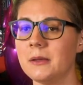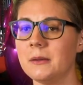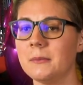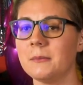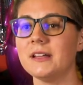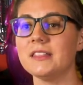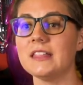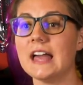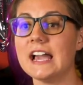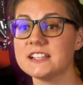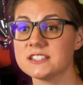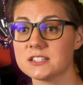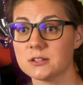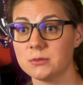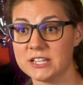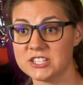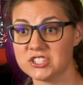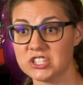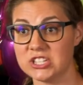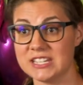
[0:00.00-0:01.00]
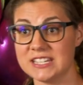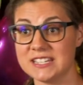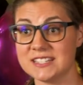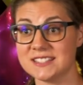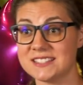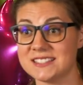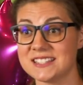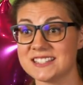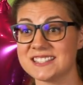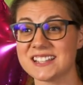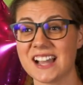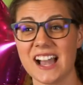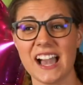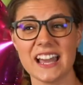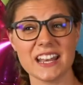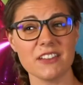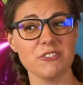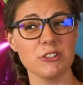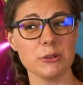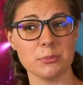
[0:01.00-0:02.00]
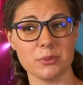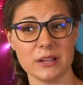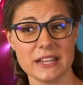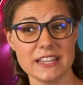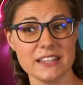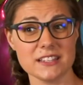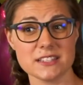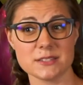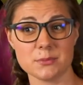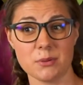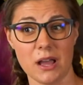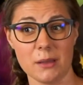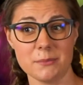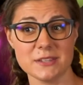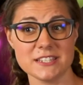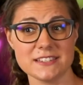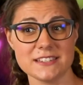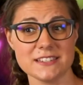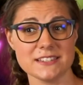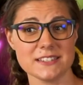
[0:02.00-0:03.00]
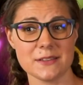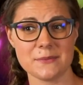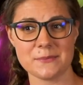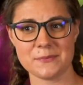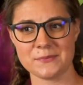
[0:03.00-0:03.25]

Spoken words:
My last question is, does God ever break his promises?